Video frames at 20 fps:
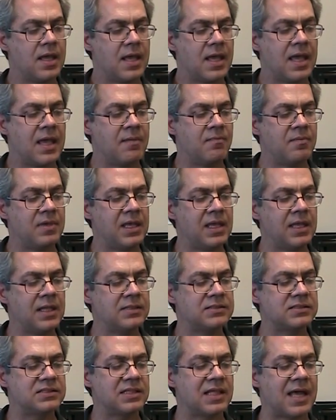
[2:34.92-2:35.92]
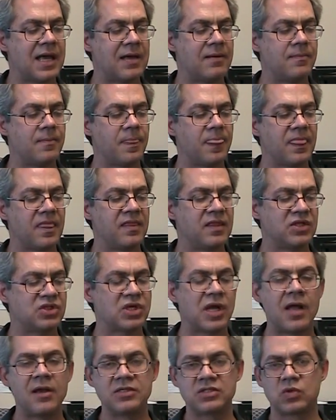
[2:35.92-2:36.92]
It means that the
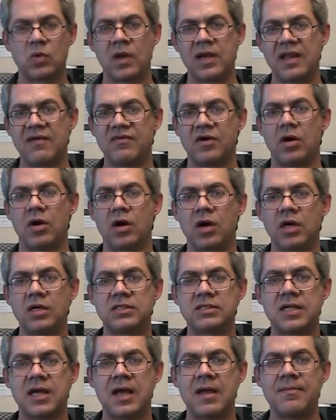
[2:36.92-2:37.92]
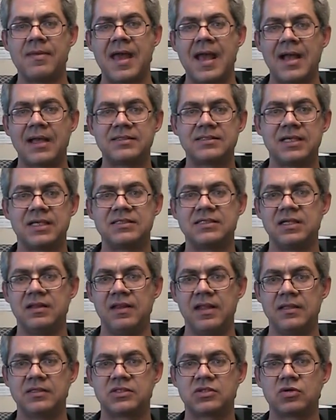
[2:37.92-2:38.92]
child is going to have a hard time accessing
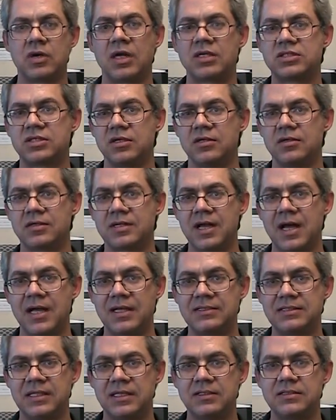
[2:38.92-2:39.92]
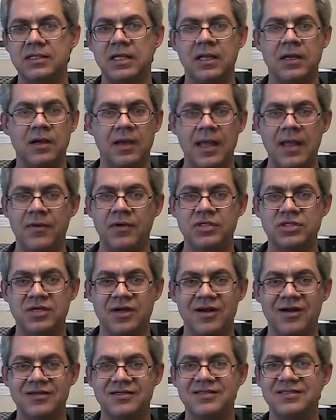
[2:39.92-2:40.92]
the instructional content in language
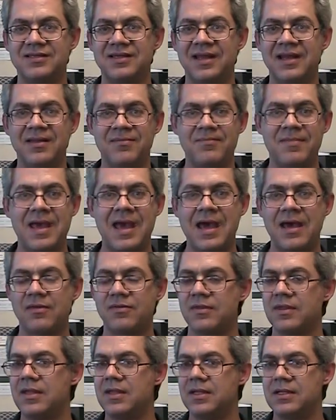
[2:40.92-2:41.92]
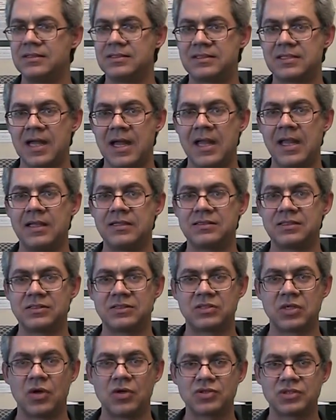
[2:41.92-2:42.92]
arts and in math and science and
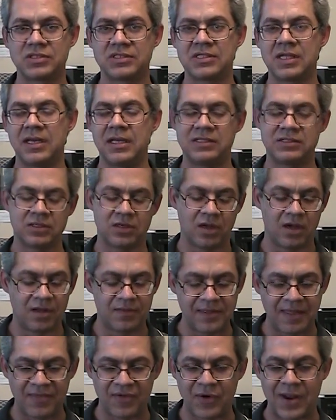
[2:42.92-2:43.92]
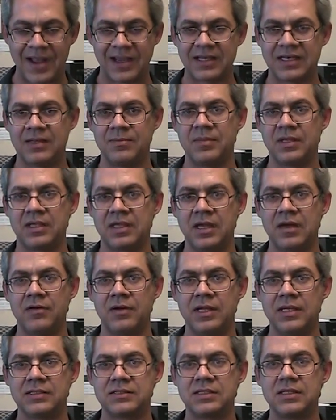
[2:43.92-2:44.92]
social studies and all the other academic
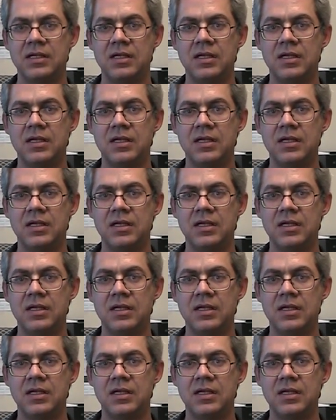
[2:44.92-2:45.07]
areas.